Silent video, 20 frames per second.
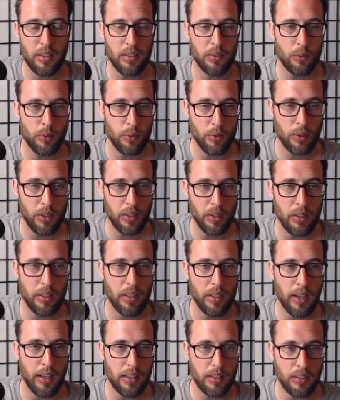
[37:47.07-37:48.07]
really
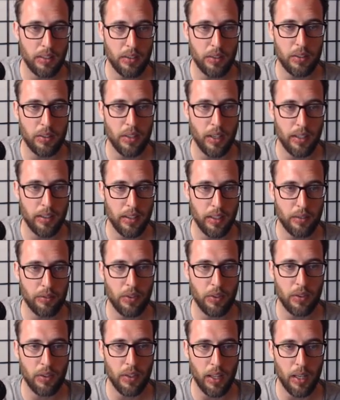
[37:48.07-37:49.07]
ideal, I think,
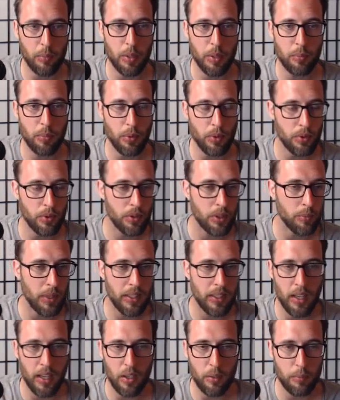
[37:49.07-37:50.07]
for a lot of people. You
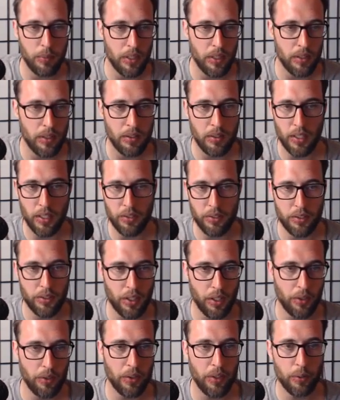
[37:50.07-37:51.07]
may not be
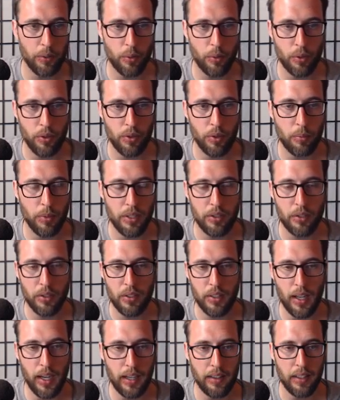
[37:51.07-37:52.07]
necessarily rural, but you
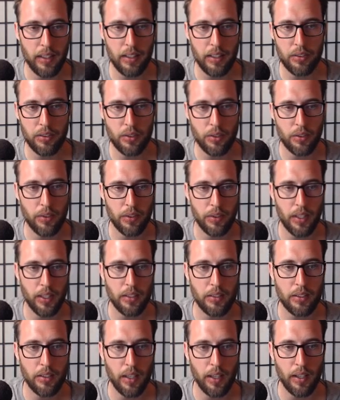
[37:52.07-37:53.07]
can highlight certain
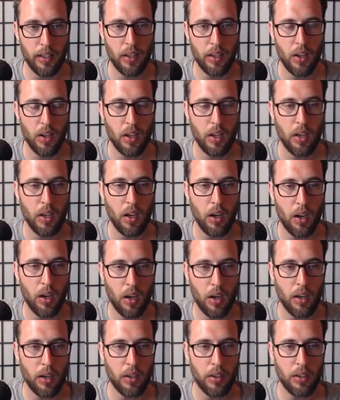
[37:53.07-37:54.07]
things that
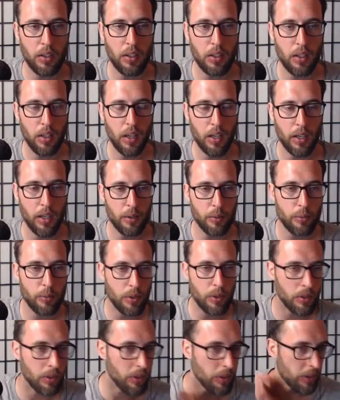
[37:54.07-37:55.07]
are
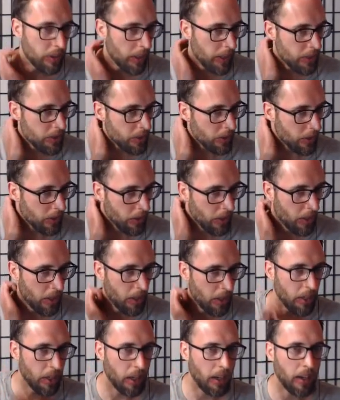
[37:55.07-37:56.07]
rural in nature.
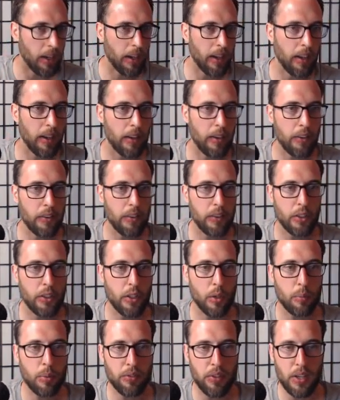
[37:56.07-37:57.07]

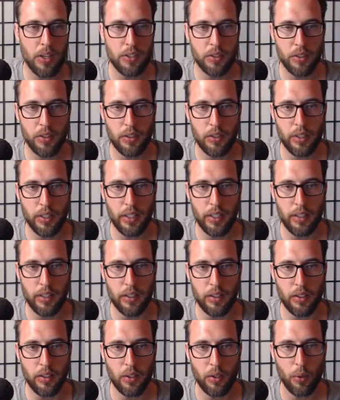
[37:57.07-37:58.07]
You're a professional
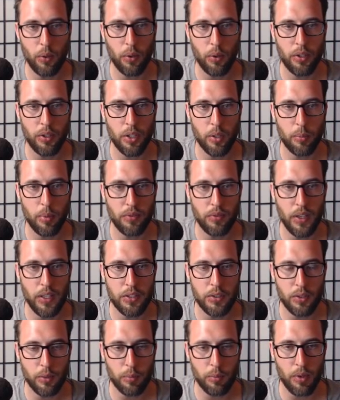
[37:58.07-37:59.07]
inn or you're a
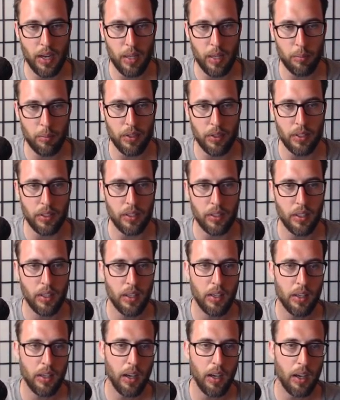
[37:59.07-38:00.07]
professional property.
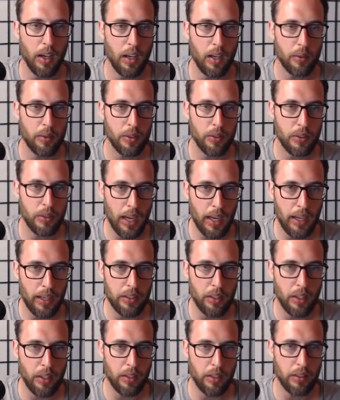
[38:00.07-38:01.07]
You're
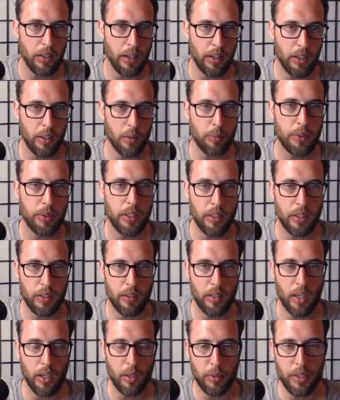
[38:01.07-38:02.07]
not an
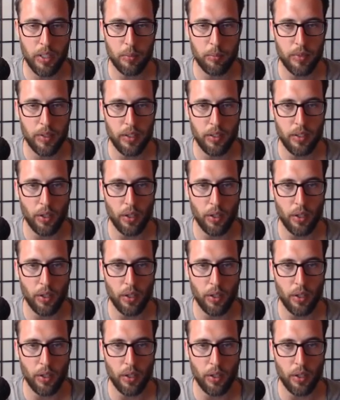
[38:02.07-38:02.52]
Airbnb